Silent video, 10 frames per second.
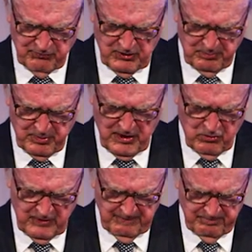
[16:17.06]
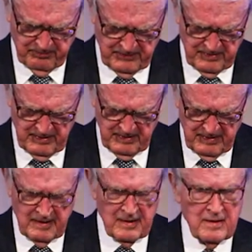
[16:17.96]
of their power.
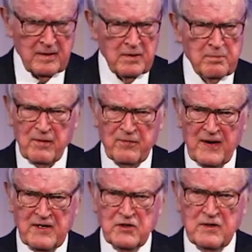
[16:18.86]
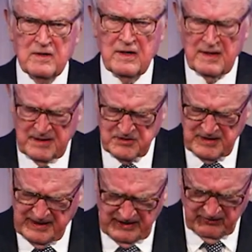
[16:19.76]
Perfection is
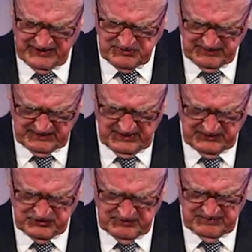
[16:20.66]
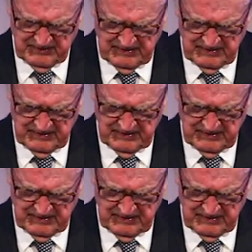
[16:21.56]
not our expectation,